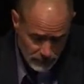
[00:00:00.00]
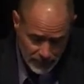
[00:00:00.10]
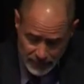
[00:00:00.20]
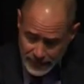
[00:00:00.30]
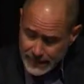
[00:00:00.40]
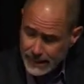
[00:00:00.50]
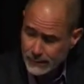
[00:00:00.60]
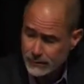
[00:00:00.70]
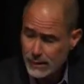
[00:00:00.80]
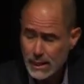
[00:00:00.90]
In any
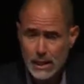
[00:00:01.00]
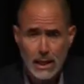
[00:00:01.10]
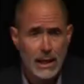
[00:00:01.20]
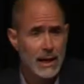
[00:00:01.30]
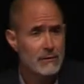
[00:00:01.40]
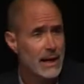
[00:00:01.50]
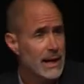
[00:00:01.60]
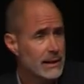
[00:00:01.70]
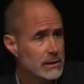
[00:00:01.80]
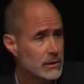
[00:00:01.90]
case, if I
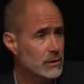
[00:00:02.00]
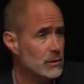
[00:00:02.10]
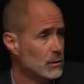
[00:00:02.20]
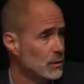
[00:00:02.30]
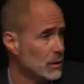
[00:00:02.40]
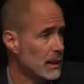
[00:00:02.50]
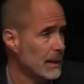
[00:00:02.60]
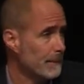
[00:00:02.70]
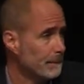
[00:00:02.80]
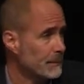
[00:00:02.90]
had to
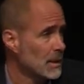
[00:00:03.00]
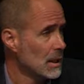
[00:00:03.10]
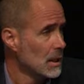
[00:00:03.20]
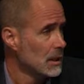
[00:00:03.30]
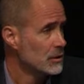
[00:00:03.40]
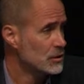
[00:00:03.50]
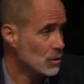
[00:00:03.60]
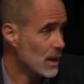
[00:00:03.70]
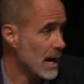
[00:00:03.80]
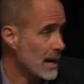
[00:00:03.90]

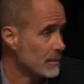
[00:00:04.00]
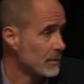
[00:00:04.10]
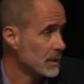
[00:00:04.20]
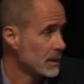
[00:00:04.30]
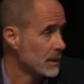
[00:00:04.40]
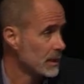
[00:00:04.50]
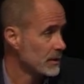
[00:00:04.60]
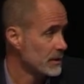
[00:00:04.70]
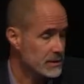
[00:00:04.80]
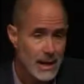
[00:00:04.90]
describe
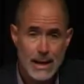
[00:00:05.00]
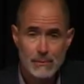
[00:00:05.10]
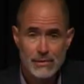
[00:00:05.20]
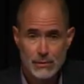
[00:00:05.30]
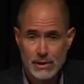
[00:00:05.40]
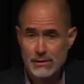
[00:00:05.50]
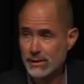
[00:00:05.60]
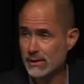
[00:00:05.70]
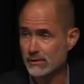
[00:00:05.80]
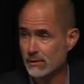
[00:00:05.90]
the top three
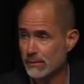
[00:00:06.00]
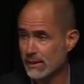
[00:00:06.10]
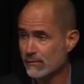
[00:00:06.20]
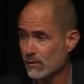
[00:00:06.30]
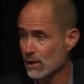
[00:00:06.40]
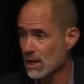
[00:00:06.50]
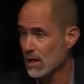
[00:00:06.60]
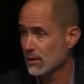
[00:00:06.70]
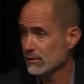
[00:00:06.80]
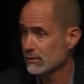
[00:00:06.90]
things that make Fort
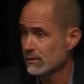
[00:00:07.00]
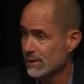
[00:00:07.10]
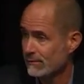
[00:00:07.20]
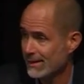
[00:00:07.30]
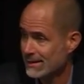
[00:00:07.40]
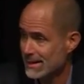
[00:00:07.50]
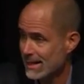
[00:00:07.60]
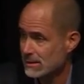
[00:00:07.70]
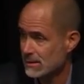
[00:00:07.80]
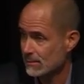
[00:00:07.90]
Collins a
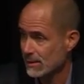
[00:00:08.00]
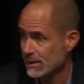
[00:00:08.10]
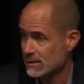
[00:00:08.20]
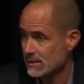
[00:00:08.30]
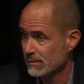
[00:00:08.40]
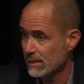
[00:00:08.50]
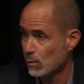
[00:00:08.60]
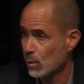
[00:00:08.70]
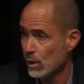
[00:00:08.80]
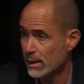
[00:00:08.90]
fantastic place to be,
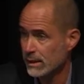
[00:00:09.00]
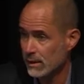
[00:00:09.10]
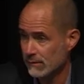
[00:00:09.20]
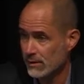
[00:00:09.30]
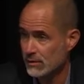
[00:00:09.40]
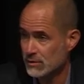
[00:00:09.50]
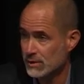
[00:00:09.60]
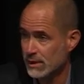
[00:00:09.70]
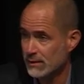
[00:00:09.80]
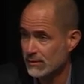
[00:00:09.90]
one of those
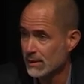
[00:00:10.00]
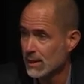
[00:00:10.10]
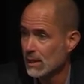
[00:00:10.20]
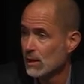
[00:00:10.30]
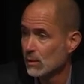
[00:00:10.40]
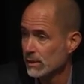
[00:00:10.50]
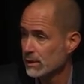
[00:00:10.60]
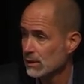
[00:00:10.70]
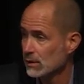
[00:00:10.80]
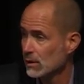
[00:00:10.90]
things would
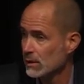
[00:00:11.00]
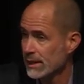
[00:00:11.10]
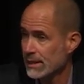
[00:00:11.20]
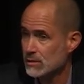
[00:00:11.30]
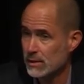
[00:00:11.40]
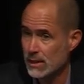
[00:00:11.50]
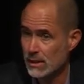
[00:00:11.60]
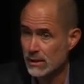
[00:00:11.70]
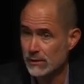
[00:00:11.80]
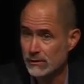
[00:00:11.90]
include our natural
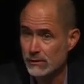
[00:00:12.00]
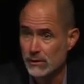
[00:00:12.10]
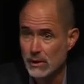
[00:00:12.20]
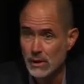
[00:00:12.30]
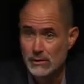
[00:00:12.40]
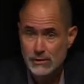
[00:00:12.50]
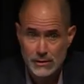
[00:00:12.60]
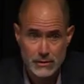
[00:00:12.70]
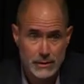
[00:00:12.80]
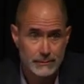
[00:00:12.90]
areas
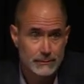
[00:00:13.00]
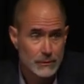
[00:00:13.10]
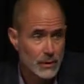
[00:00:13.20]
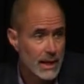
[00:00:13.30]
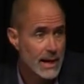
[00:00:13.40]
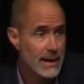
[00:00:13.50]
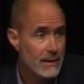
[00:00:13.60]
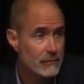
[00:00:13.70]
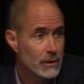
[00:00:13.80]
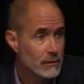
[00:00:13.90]
system. We
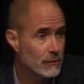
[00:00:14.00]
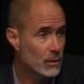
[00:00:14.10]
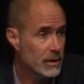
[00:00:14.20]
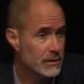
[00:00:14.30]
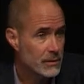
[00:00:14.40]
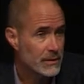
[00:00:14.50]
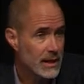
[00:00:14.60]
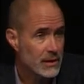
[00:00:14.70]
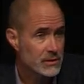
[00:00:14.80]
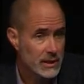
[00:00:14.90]
have
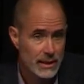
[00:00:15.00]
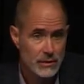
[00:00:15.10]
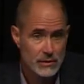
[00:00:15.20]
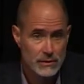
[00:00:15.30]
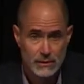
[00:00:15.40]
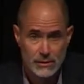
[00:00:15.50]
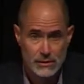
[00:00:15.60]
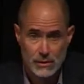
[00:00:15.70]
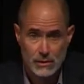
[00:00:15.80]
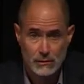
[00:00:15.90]
43,000 acres of
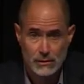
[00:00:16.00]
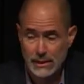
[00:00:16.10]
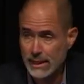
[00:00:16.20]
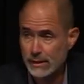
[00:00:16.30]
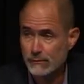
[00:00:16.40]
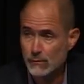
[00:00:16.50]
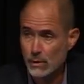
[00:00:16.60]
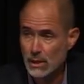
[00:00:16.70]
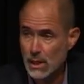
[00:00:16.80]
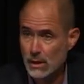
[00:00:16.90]
conserved land in
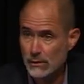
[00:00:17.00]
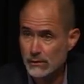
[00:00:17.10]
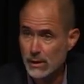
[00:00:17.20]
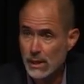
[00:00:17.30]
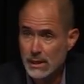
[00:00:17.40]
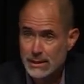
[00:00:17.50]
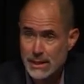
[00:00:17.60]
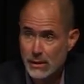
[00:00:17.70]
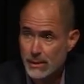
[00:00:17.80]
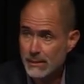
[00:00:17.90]
Fort Collins.
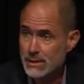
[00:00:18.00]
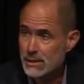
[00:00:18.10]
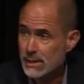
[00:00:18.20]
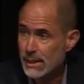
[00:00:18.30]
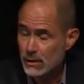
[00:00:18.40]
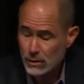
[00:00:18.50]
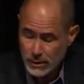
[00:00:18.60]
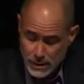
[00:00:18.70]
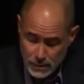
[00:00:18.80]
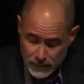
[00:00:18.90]
Terry mentioned that
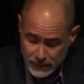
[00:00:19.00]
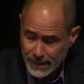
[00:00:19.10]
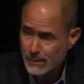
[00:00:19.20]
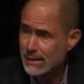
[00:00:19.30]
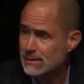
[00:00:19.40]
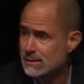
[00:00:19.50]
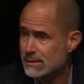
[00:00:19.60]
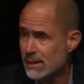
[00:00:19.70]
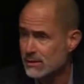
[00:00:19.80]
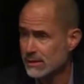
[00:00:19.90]
earlier. We've got about
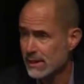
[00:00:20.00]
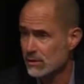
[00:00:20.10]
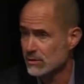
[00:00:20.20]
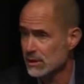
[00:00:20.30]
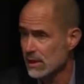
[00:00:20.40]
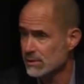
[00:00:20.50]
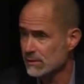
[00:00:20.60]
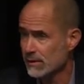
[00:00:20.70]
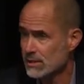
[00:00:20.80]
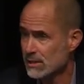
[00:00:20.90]
6,000 acres of
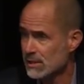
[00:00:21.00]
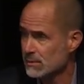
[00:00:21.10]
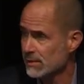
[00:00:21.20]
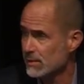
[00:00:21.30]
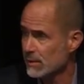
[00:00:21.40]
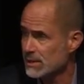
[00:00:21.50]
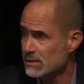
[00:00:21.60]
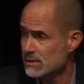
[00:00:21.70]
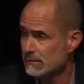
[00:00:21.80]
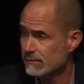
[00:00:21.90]
conservation easement. The rest
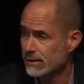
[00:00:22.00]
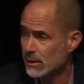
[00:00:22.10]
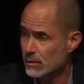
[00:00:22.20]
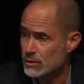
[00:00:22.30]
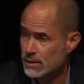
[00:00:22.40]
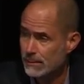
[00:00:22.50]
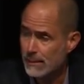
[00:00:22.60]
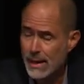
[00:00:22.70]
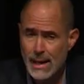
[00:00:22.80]
is in fee ownership.